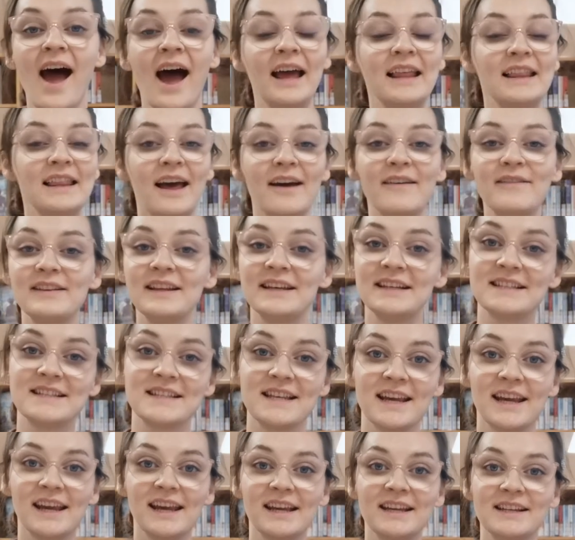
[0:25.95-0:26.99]
I love
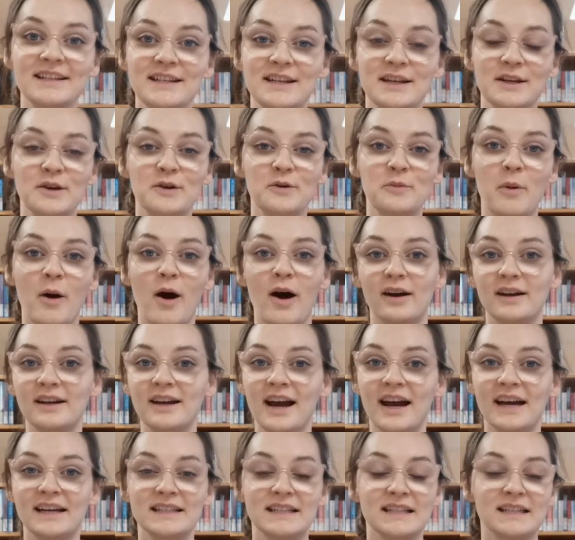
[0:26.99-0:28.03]
listening to
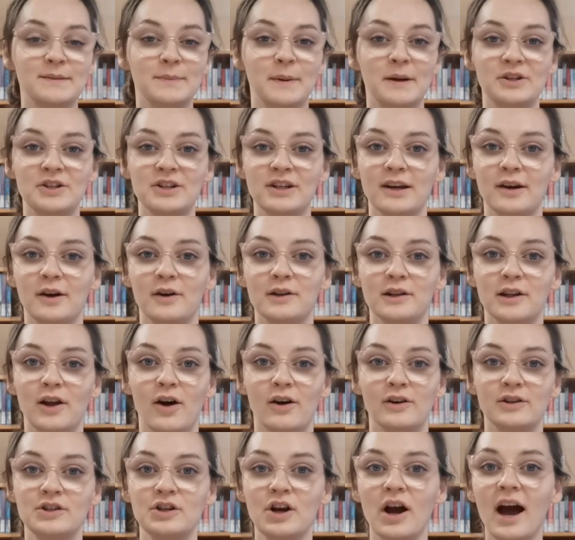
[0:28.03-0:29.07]
podcasts, especially on
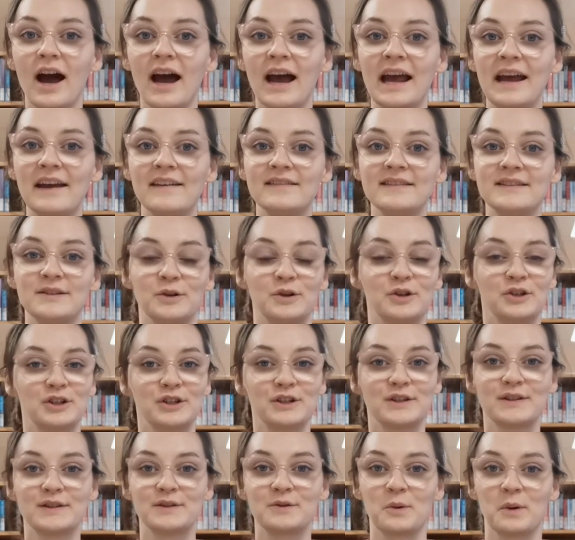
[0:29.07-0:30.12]
long drives or
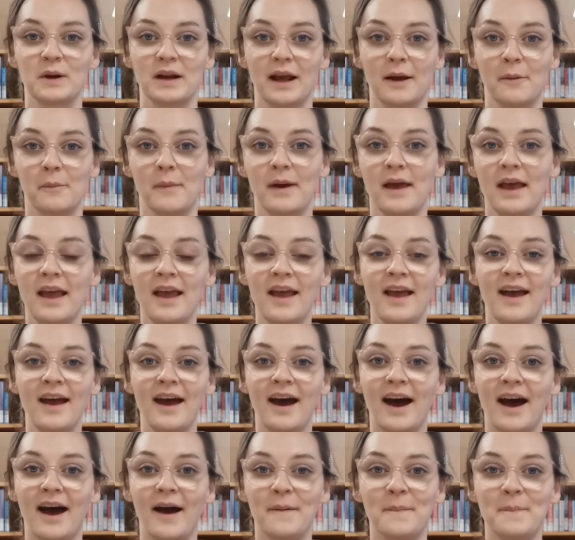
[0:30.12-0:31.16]
just when I'm
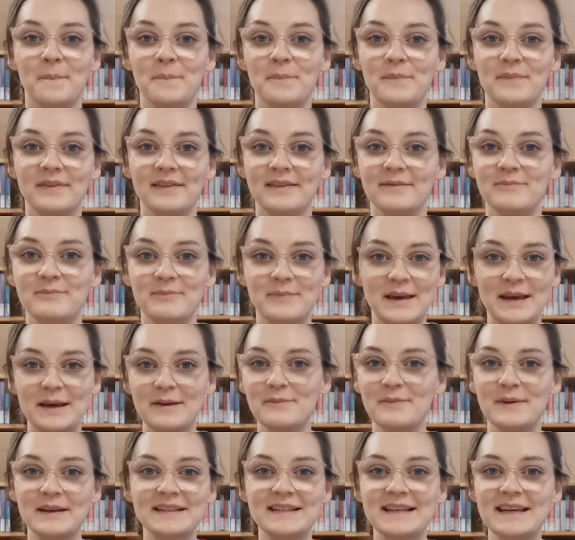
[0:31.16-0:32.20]

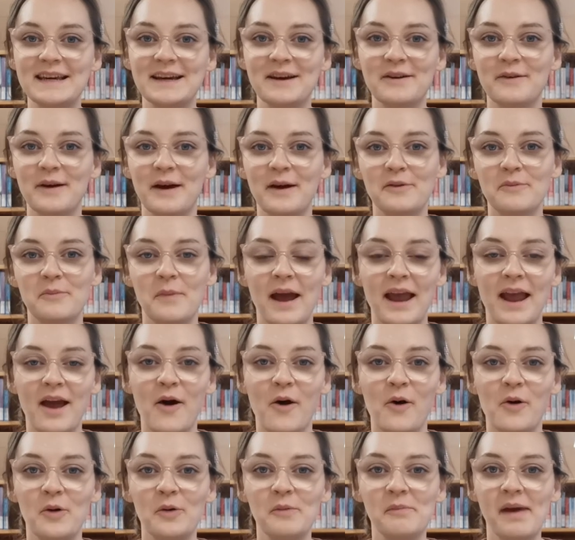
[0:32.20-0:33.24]
being busy around my
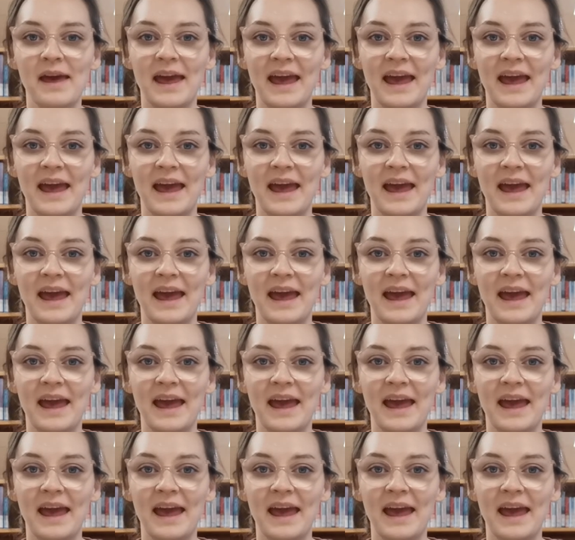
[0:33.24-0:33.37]
home.